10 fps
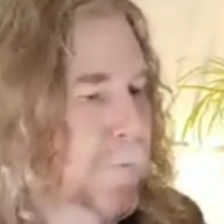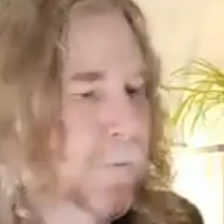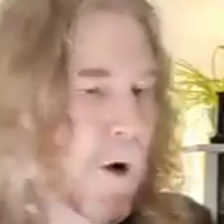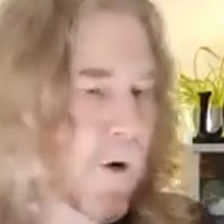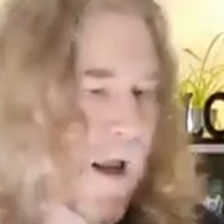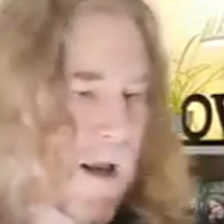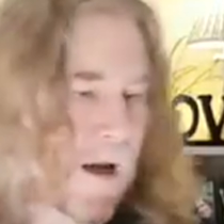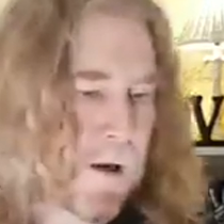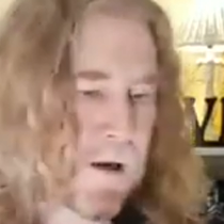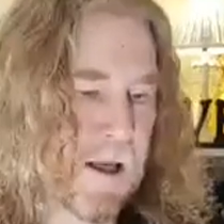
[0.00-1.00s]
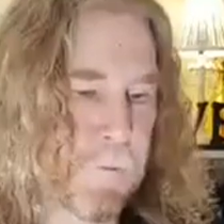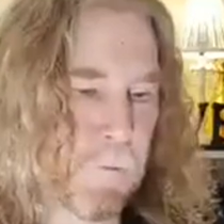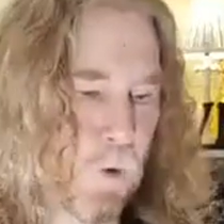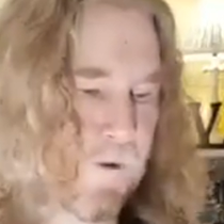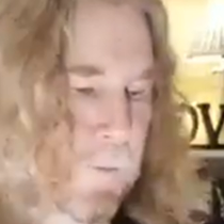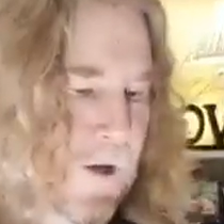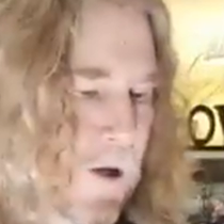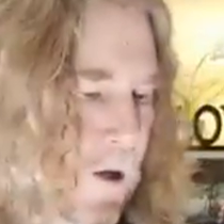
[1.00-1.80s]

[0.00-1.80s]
Okay, I'm going to keep moving because...